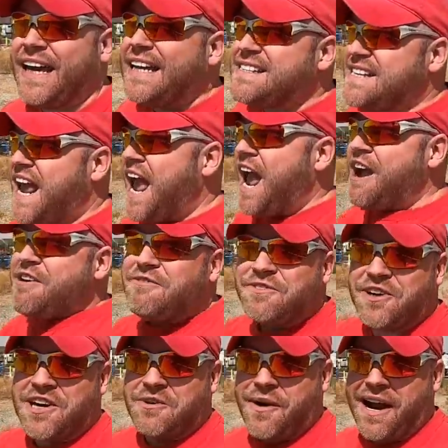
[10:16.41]
It's
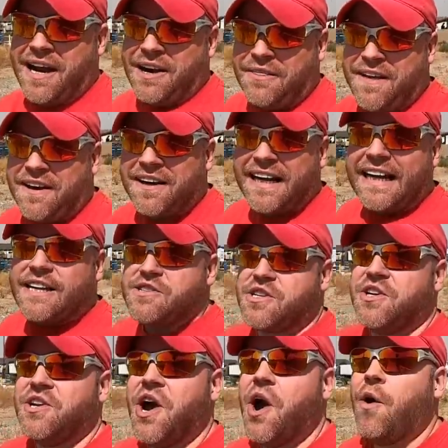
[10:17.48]
everywhere. There is
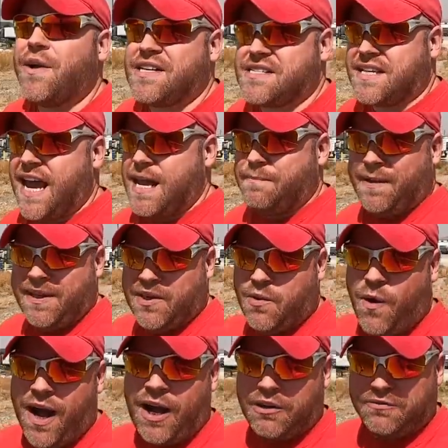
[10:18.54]
no escaping the
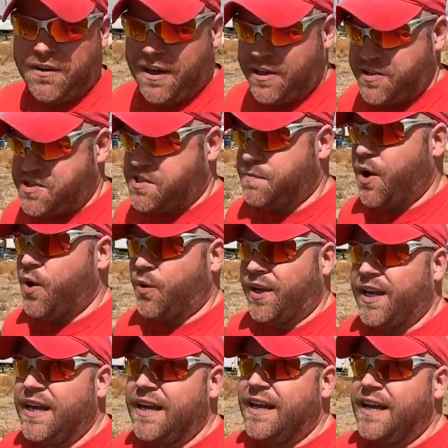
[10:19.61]
wildfire smoke.